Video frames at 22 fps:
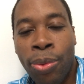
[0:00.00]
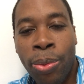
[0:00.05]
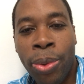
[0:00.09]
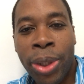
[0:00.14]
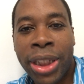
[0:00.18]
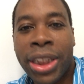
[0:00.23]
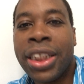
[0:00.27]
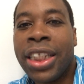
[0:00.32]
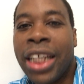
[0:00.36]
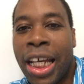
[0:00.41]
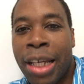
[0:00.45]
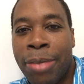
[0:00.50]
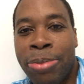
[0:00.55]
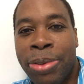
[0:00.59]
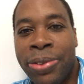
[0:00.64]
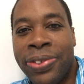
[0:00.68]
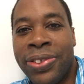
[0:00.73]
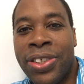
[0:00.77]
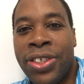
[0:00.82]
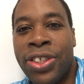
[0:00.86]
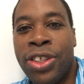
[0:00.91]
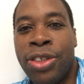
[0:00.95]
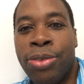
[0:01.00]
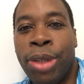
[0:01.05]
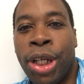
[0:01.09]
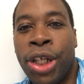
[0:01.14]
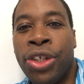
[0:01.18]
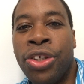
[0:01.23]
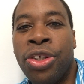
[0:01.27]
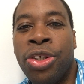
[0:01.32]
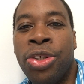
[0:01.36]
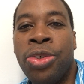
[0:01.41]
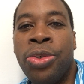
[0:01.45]
what type of
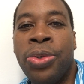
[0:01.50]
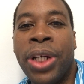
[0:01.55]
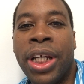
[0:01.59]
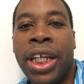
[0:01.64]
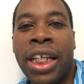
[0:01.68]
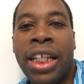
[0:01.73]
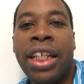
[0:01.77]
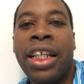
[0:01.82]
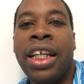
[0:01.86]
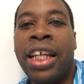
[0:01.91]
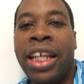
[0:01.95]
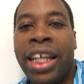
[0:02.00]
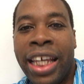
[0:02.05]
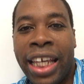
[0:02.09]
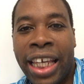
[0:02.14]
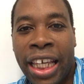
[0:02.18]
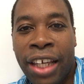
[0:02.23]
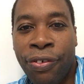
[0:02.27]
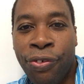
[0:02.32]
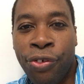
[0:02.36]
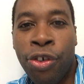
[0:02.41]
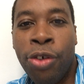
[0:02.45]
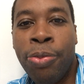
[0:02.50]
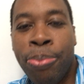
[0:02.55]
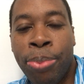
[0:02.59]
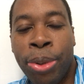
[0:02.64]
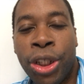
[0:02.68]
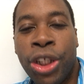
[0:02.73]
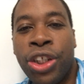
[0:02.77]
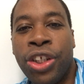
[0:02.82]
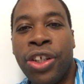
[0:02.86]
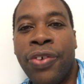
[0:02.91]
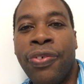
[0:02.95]
situation you're in. If you
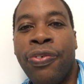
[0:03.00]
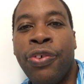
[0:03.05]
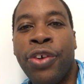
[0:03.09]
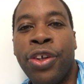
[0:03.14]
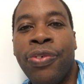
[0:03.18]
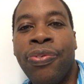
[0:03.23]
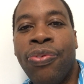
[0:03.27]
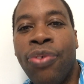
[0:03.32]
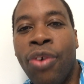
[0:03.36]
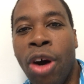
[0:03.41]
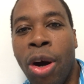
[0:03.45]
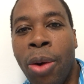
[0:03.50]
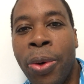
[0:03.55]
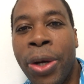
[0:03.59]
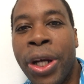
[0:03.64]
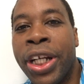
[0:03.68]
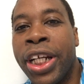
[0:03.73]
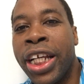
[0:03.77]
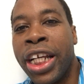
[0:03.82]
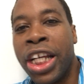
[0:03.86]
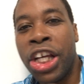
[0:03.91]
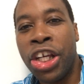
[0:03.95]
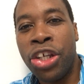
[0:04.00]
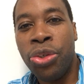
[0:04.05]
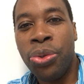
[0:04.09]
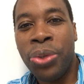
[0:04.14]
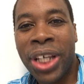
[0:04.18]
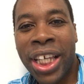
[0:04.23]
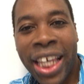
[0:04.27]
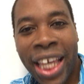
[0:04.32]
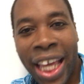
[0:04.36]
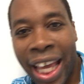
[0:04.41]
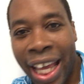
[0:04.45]
put your foot forward, you
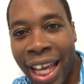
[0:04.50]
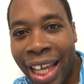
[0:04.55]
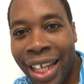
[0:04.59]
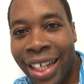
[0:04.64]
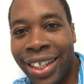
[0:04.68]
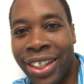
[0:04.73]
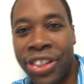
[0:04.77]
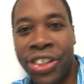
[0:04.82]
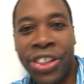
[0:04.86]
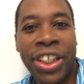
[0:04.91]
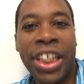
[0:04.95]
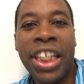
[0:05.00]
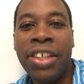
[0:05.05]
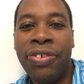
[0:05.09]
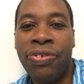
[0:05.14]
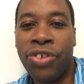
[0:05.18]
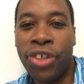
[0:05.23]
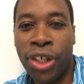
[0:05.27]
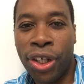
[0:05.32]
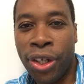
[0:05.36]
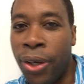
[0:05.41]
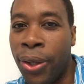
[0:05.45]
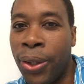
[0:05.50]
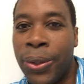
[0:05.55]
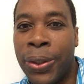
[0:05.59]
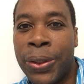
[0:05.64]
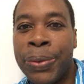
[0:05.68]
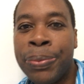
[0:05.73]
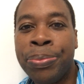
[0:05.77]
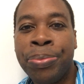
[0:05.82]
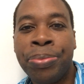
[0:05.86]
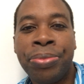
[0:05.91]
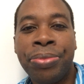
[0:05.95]
can achieve your goal.